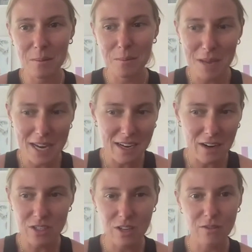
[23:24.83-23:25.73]
meeting
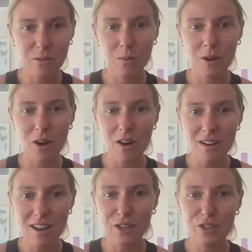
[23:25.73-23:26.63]
ourselves where we
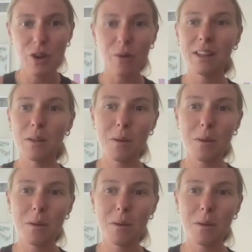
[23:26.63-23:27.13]
are and showing